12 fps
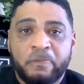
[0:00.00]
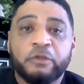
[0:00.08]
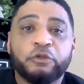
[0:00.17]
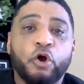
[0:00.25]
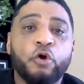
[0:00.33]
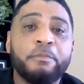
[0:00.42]

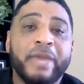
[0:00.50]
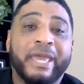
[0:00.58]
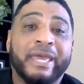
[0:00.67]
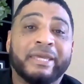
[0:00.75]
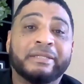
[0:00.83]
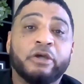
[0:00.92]
No
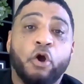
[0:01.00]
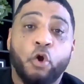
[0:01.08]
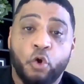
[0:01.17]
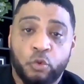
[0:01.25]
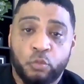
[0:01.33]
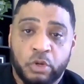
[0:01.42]
man
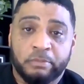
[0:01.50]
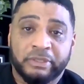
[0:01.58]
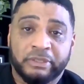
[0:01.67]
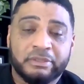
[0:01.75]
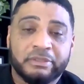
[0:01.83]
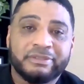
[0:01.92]
or
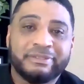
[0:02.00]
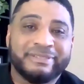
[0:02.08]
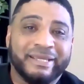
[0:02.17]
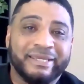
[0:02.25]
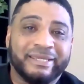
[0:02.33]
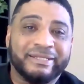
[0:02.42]
woman,
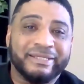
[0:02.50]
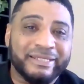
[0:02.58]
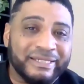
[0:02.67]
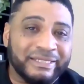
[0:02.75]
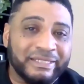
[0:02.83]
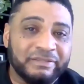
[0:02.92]
dead,
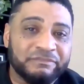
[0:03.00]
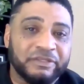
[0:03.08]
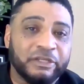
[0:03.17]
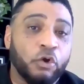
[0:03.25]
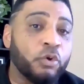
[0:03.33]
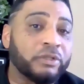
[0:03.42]

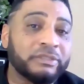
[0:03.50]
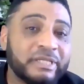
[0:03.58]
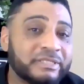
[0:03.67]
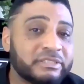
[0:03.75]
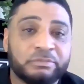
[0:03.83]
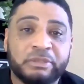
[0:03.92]
living, or
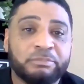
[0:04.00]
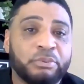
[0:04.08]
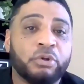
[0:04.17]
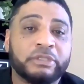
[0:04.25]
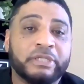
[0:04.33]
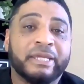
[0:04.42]
yet to be
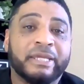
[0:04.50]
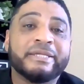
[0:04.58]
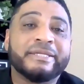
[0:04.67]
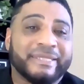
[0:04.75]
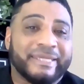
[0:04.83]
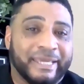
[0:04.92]
born yet,
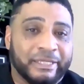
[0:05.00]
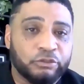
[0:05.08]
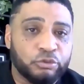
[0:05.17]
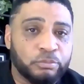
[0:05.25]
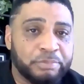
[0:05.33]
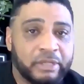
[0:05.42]
can
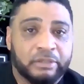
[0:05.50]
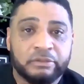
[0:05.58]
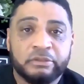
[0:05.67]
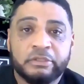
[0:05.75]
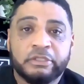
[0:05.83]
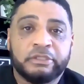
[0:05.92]
do
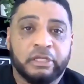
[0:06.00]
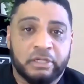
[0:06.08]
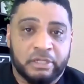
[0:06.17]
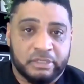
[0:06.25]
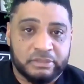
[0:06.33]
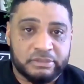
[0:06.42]
better than
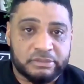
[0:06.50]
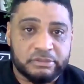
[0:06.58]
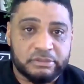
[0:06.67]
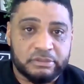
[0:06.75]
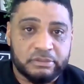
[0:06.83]
us,